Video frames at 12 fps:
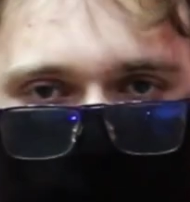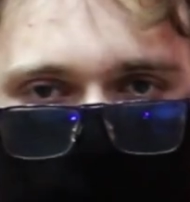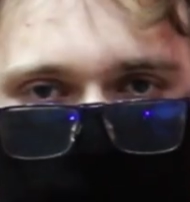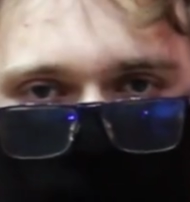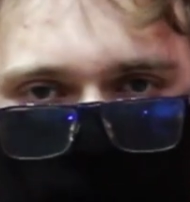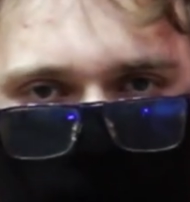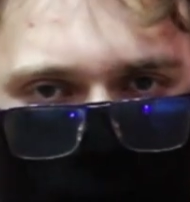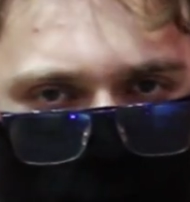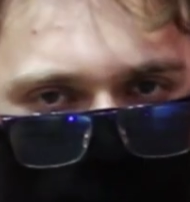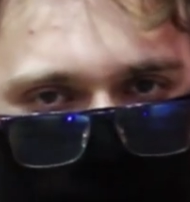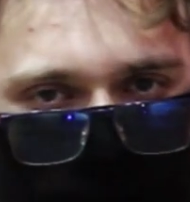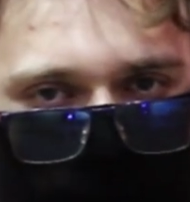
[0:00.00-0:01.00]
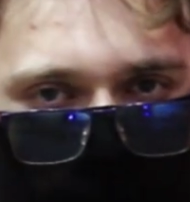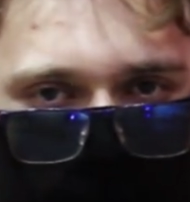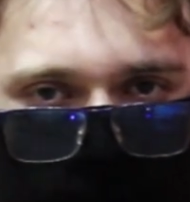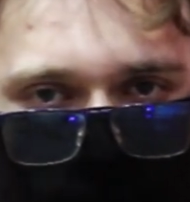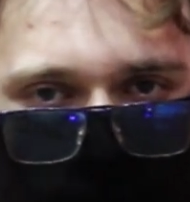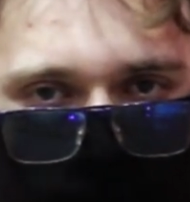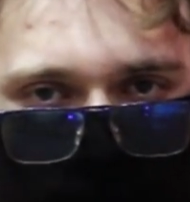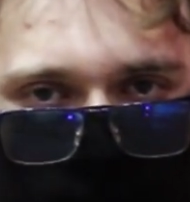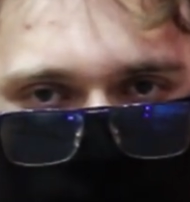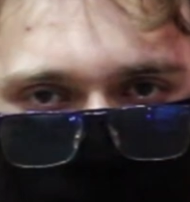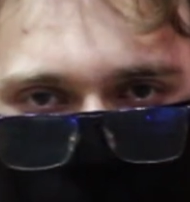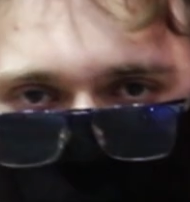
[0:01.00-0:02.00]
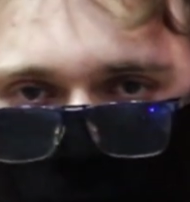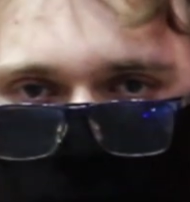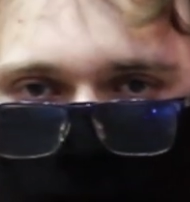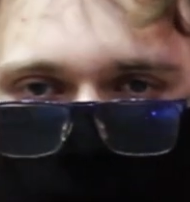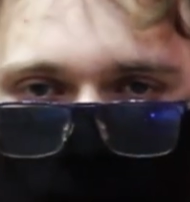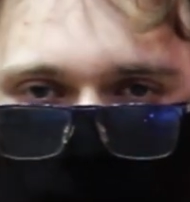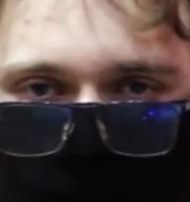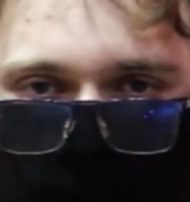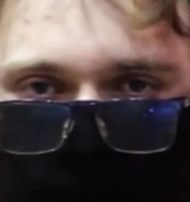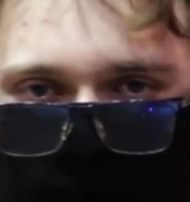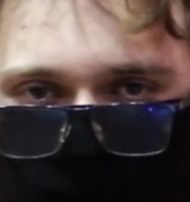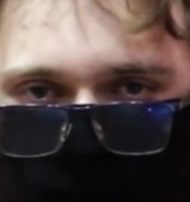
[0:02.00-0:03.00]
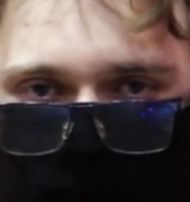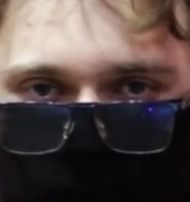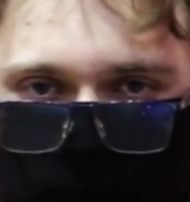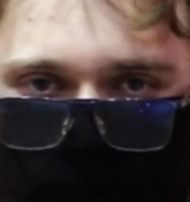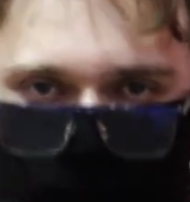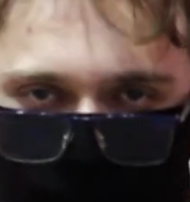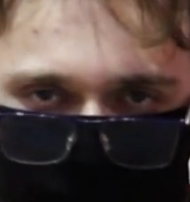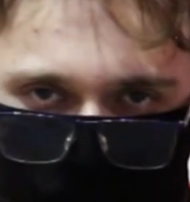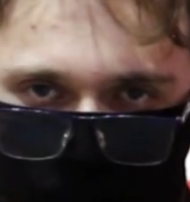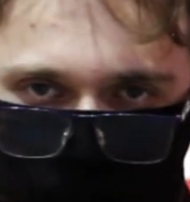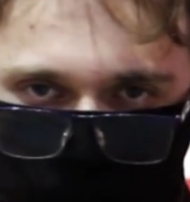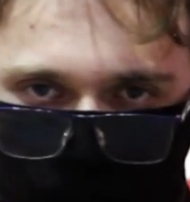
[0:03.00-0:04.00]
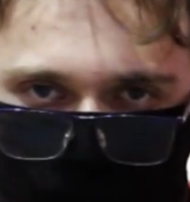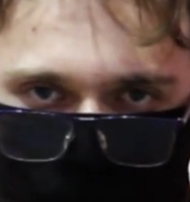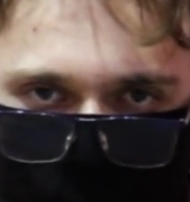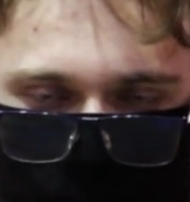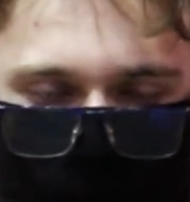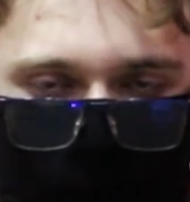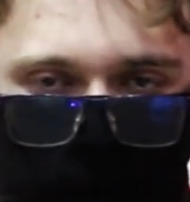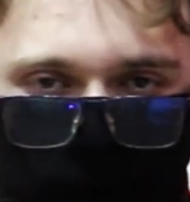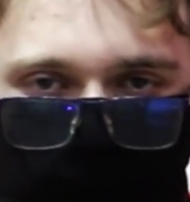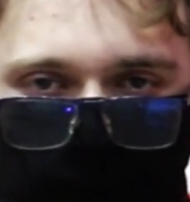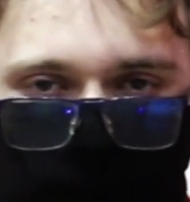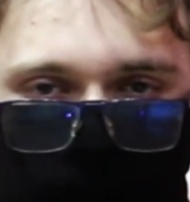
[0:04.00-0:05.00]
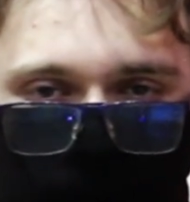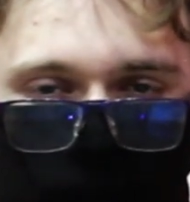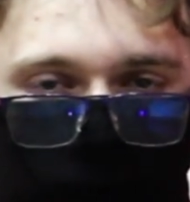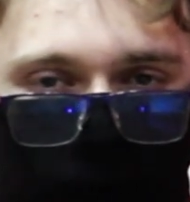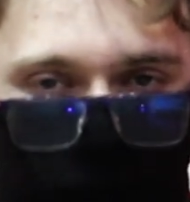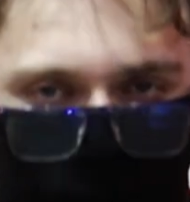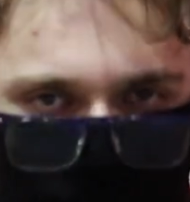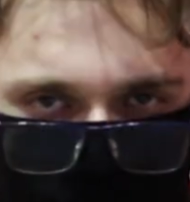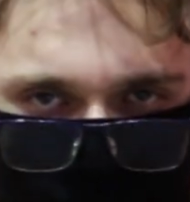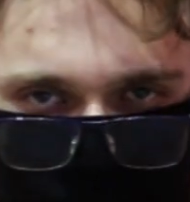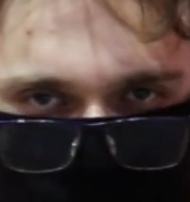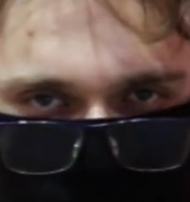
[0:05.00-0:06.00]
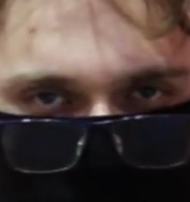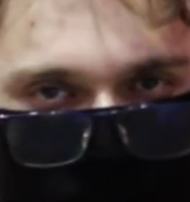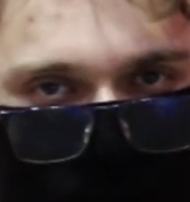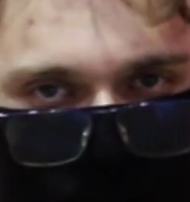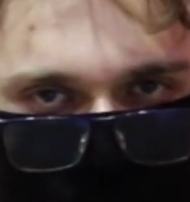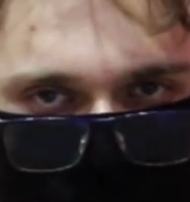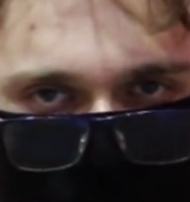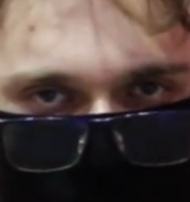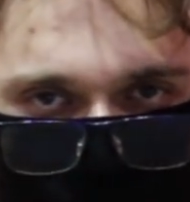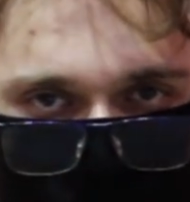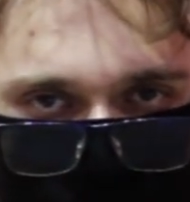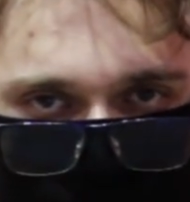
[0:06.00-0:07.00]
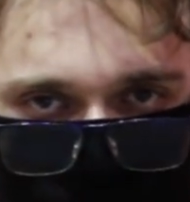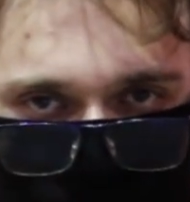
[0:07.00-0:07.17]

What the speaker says: And if we compare that to the RPK-74, we only get 2 bursts to do though.